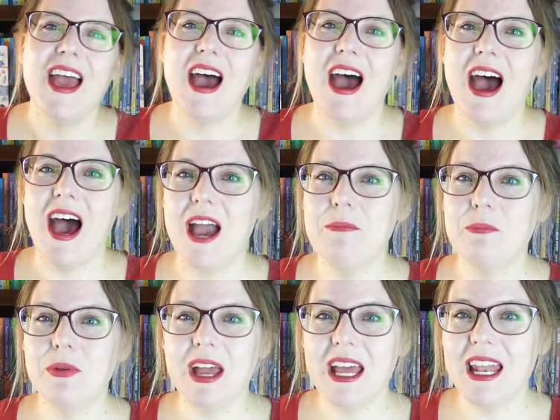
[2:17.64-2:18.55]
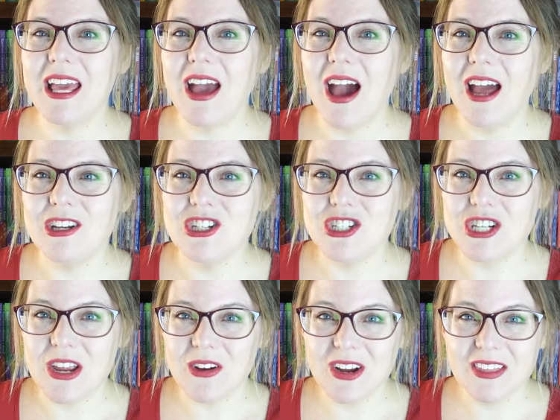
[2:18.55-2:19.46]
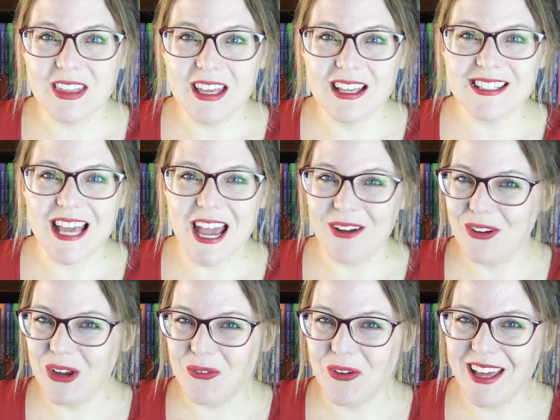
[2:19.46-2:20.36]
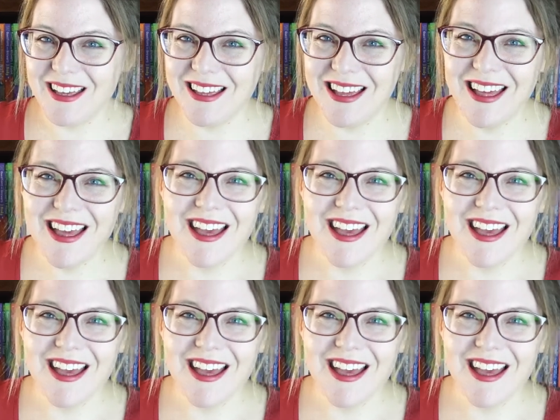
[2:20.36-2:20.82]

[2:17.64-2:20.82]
I'm planning on sharing these every week,